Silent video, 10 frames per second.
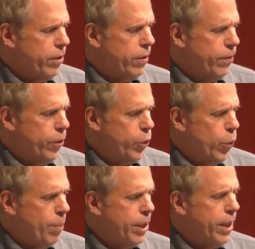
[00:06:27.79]
First
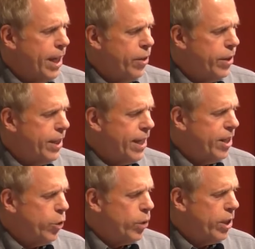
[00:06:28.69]
woman entered in
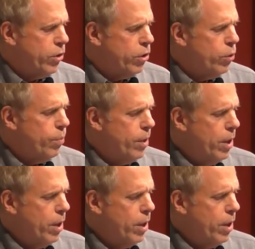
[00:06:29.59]
1922.